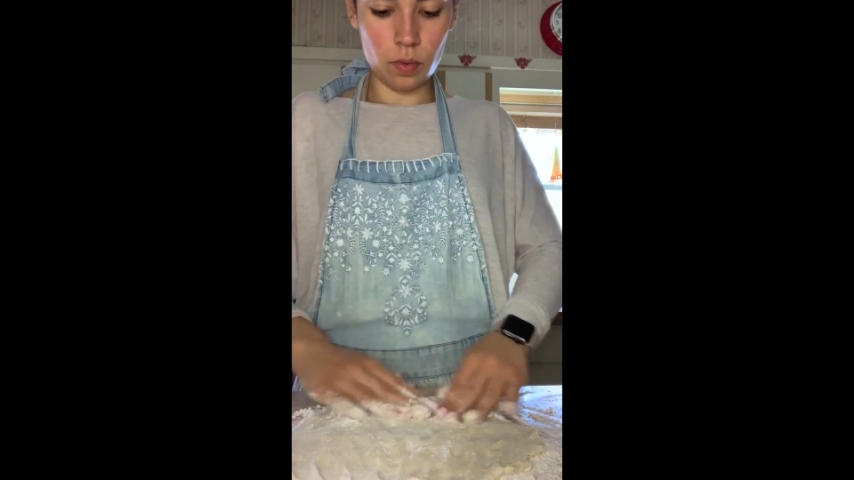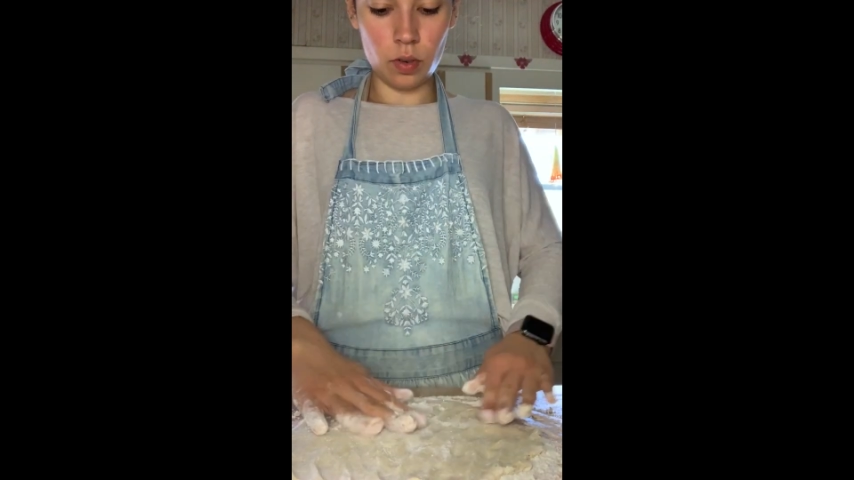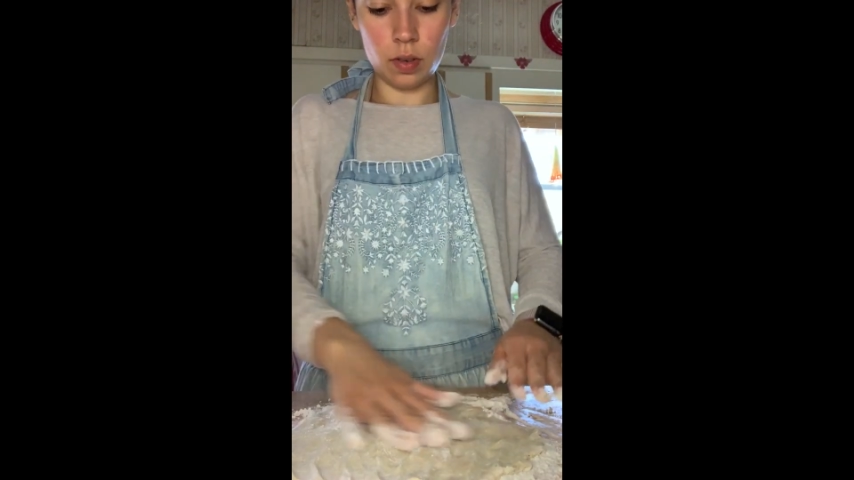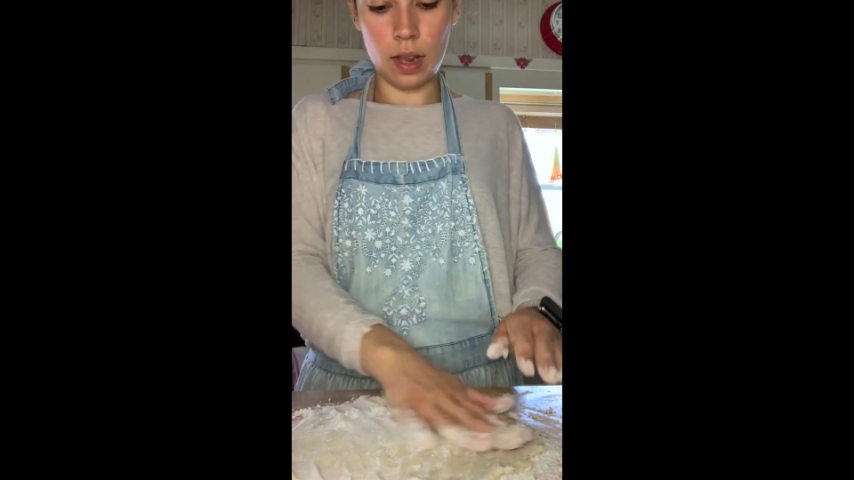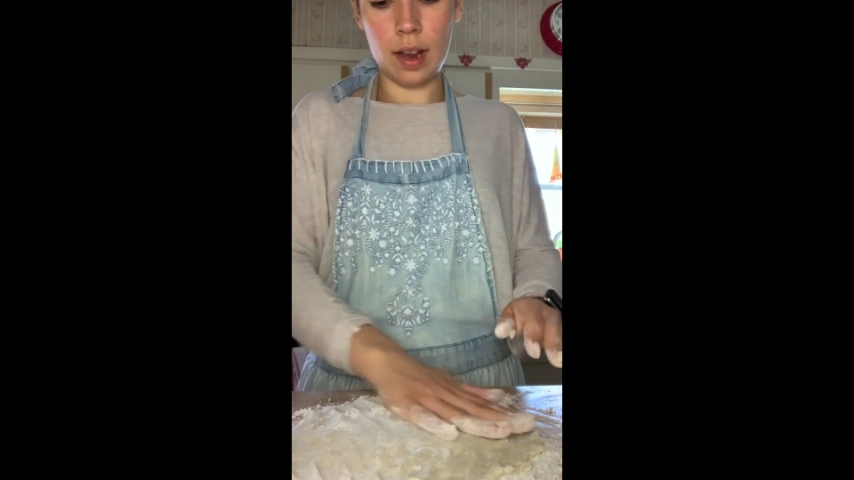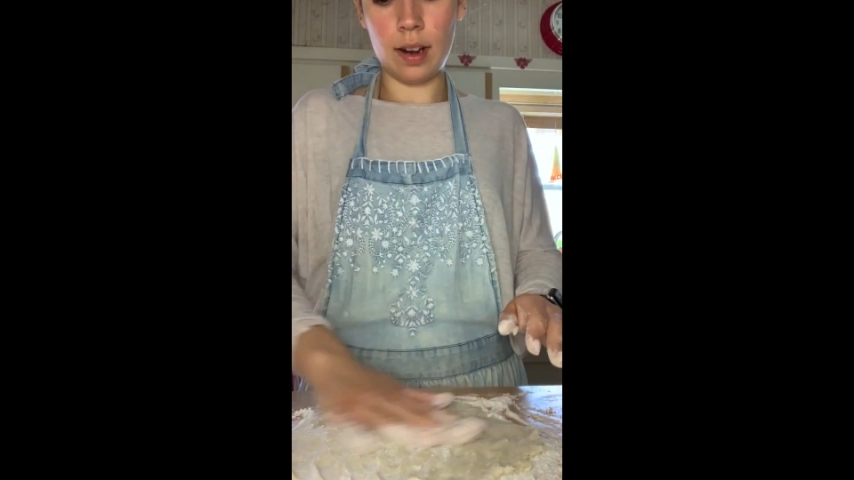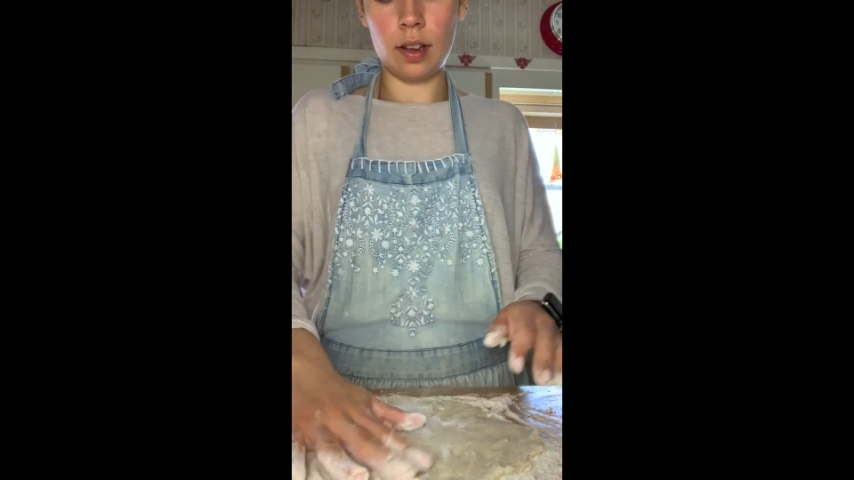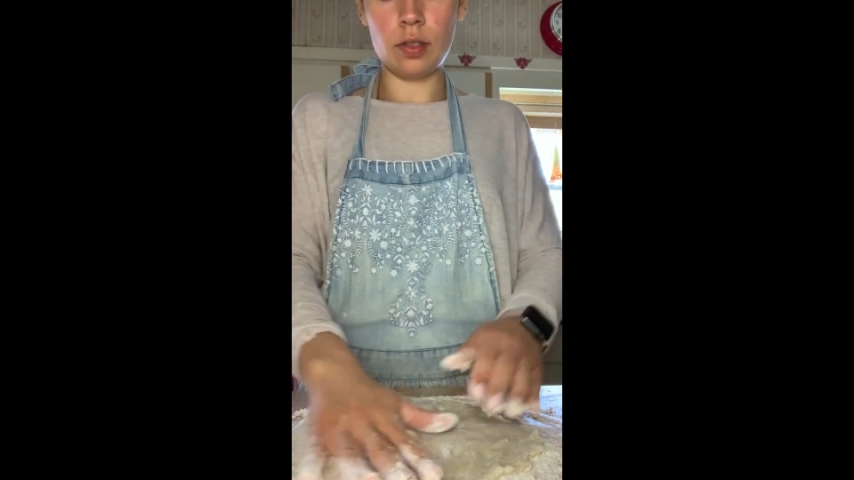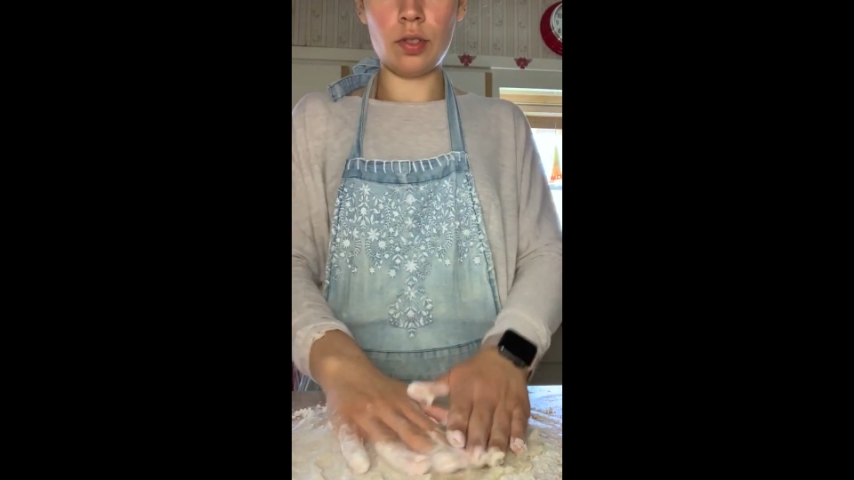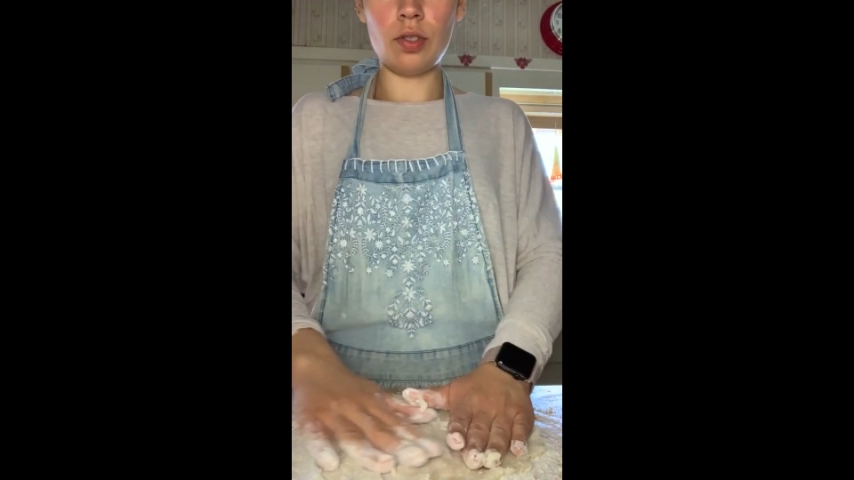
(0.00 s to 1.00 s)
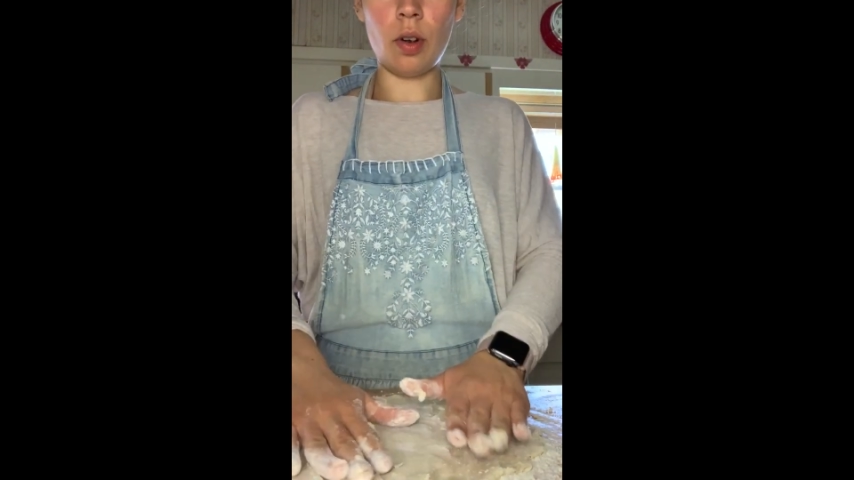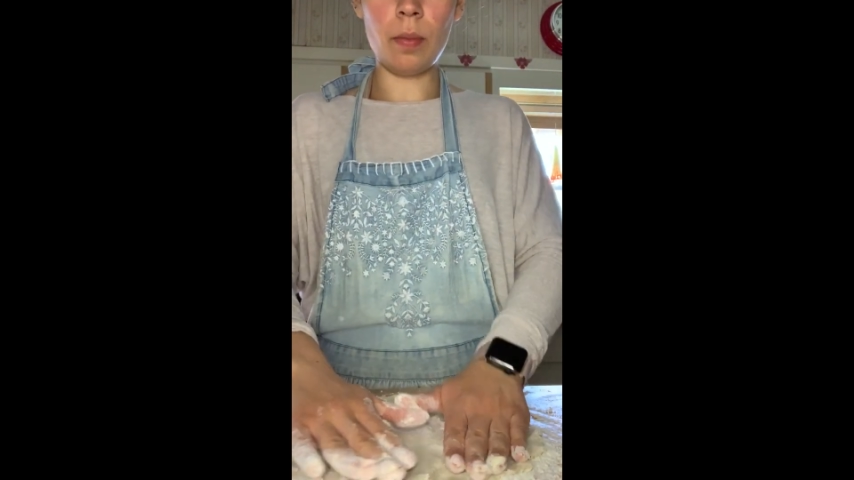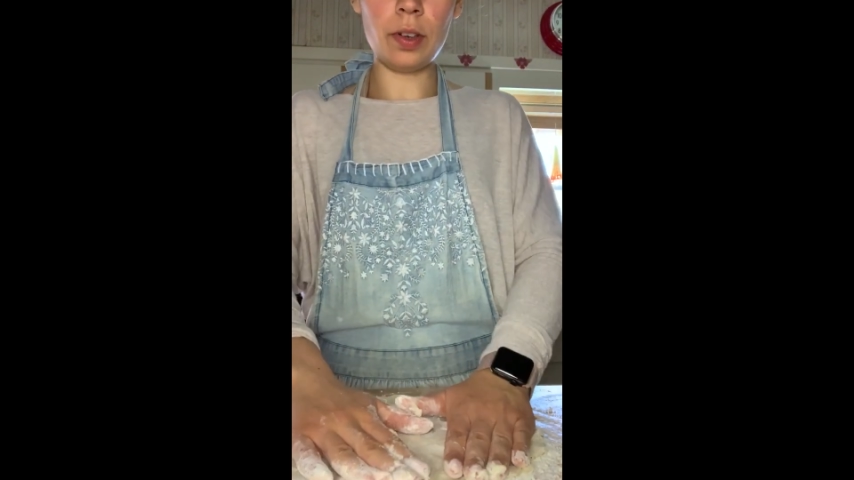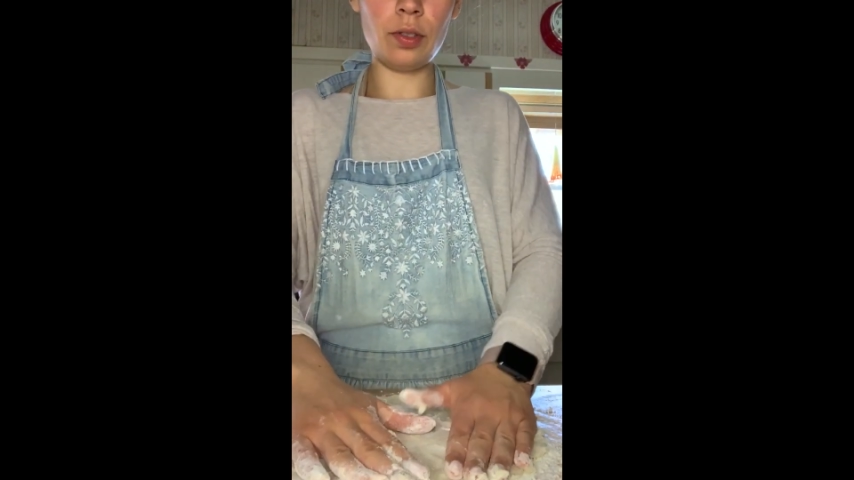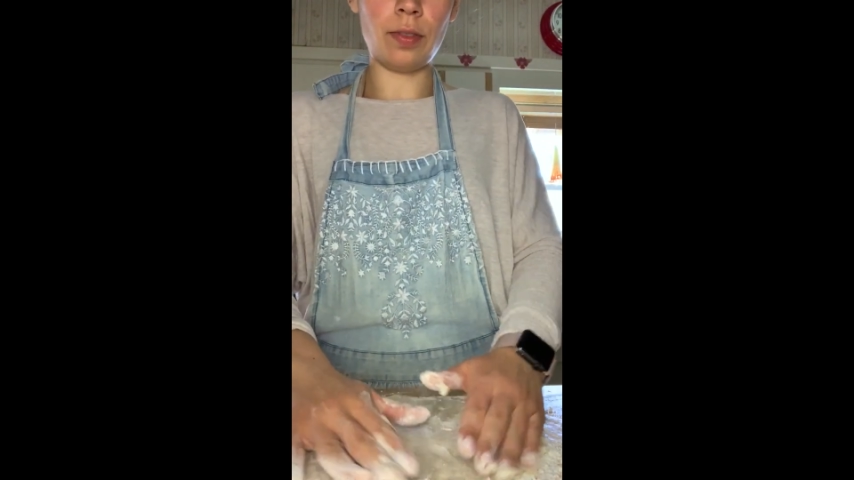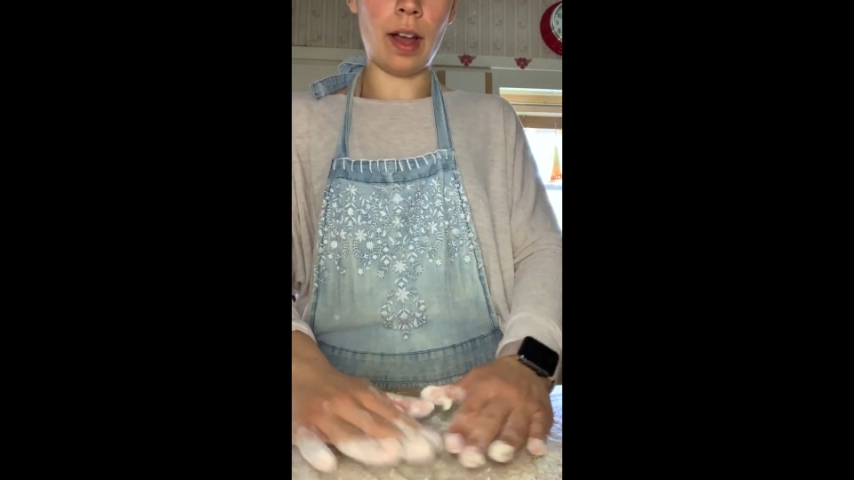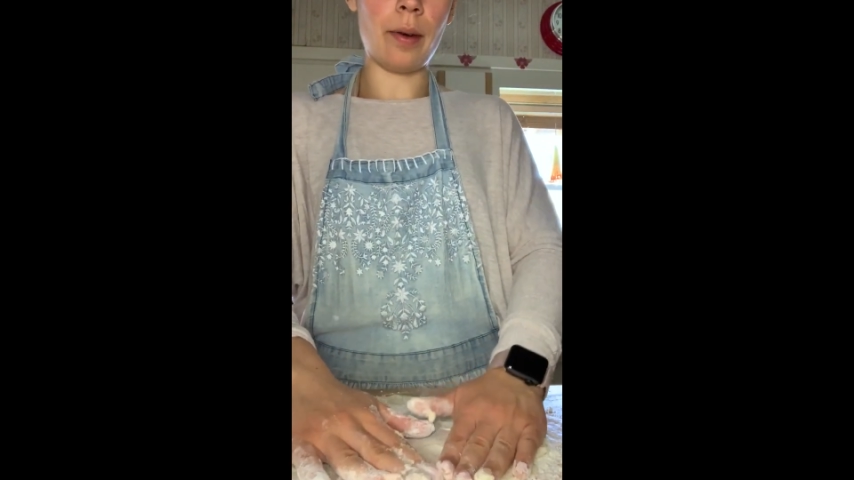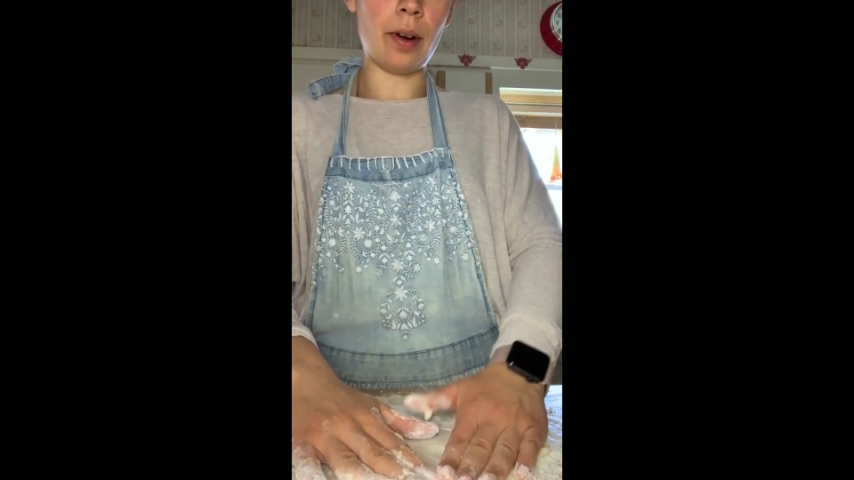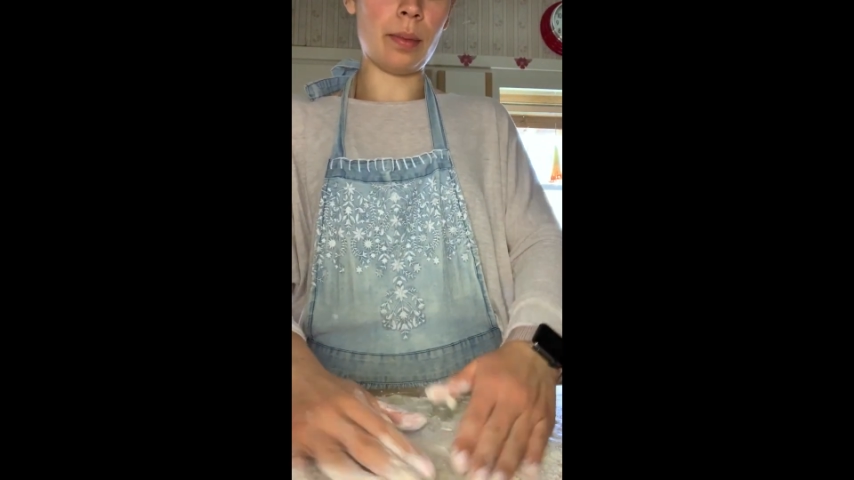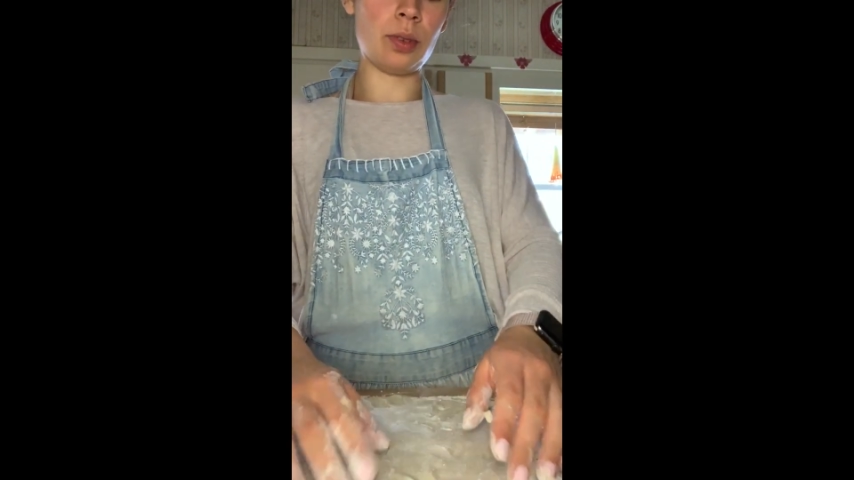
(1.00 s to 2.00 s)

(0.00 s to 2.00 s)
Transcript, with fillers: I'm just adding so much flour. I'm